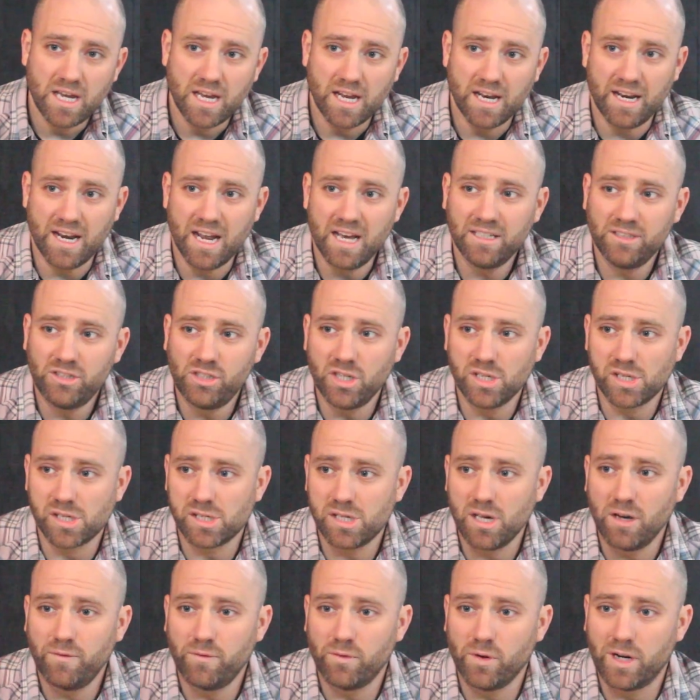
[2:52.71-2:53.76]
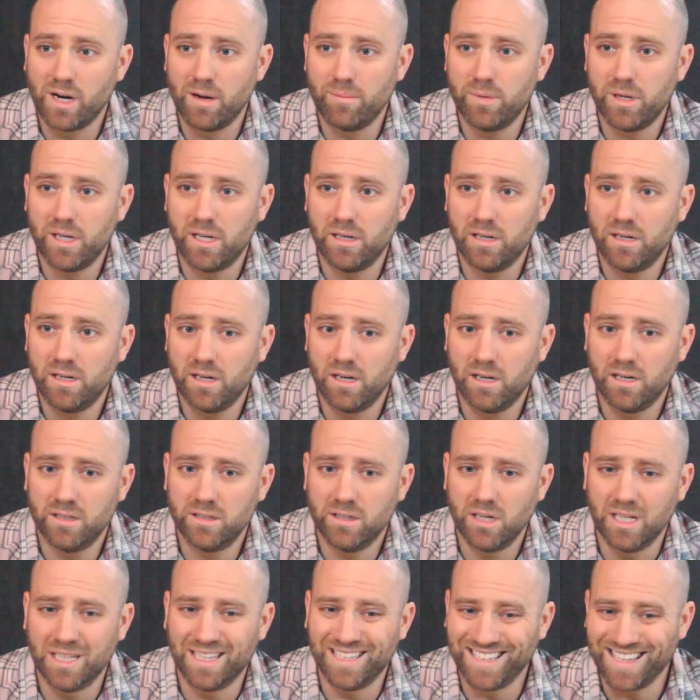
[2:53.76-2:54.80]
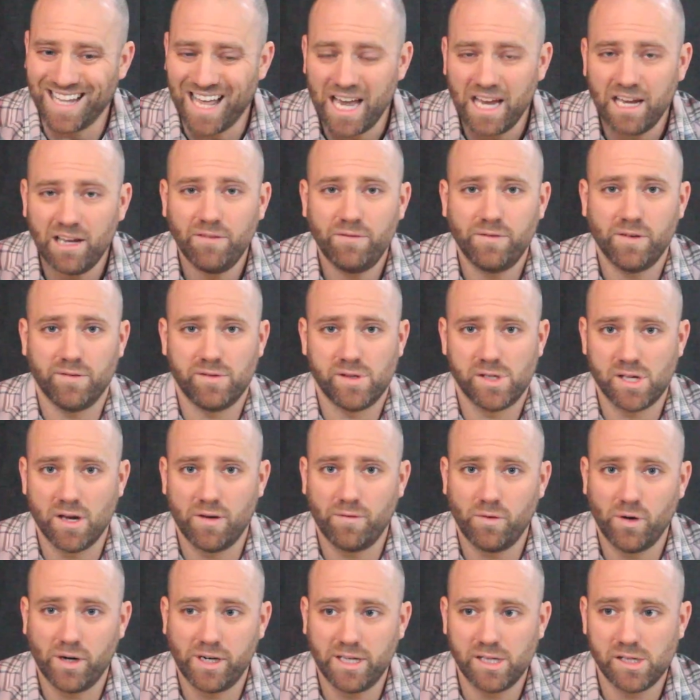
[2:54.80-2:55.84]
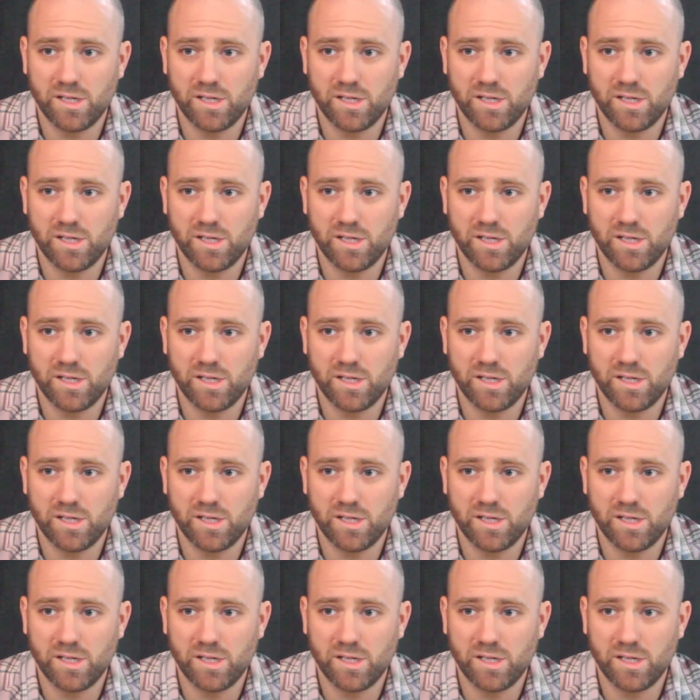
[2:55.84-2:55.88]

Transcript: Not just suffering, I mean a life of suffering,